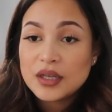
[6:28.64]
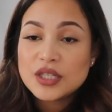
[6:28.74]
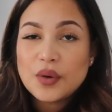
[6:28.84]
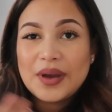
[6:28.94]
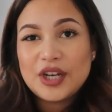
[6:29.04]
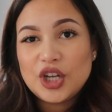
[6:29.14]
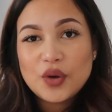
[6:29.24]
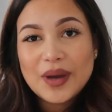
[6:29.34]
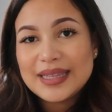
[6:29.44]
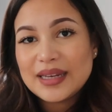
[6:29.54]
So I
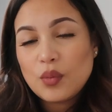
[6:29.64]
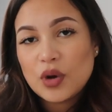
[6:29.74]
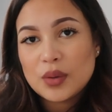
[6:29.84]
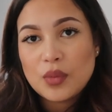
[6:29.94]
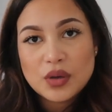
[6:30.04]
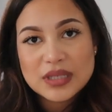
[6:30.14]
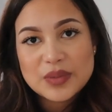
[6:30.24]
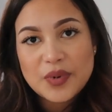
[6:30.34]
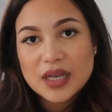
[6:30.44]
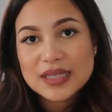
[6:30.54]
knew I didn't want a
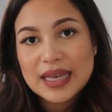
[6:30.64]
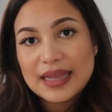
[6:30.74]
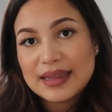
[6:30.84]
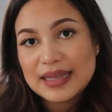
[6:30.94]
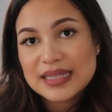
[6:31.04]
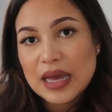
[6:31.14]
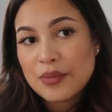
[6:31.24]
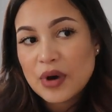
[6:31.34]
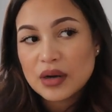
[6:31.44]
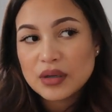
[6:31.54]
Moses basket this
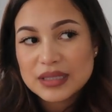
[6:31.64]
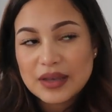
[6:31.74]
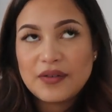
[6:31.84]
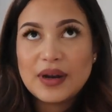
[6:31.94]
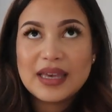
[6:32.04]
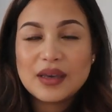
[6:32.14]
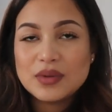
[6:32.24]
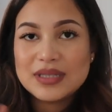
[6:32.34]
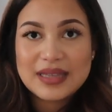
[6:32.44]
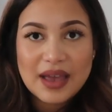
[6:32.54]
time around because I feel like it
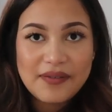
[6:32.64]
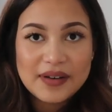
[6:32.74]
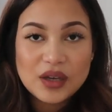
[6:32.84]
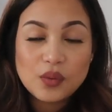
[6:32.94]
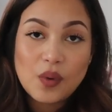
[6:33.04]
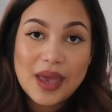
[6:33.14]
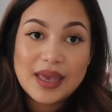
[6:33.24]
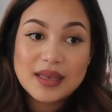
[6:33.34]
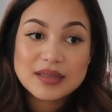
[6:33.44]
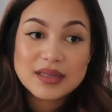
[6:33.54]
was definitely a
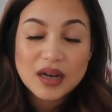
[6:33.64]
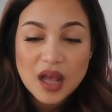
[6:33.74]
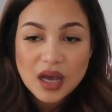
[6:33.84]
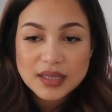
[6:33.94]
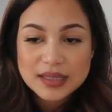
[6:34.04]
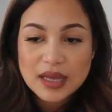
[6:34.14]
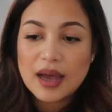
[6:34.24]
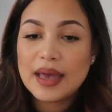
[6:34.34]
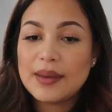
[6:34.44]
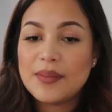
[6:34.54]
waste last
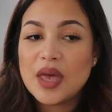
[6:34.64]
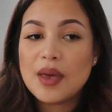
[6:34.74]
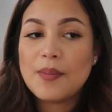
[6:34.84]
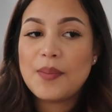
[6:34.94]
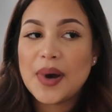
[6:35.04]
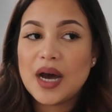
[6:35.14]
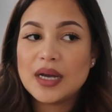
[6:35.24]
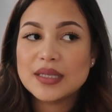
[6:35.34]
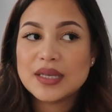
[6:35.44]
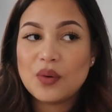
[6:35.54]
time,
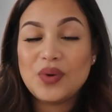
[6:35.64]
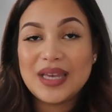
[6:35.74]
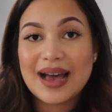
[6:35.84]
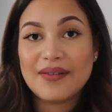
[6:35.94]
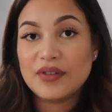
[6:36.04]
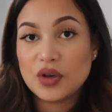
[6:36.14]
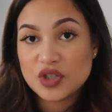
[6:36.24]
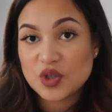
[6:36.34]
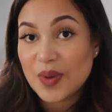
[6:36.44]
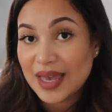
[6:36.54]
but we have no
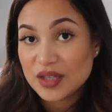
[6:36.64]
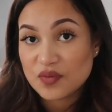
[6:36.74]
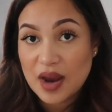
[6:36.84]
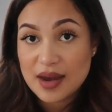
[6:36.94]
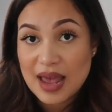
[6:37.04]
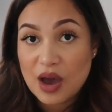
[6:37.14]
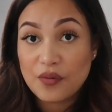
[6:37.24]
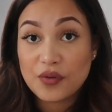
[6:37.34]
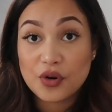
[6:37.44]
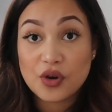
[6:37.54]
space right now
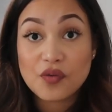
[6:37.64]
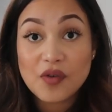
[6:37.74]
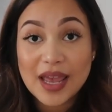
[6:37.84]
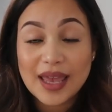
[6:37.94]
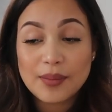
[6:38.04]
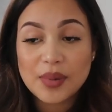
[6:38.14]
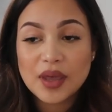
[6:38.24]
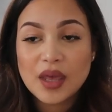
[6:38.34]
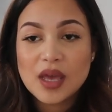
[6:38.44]
for a crib.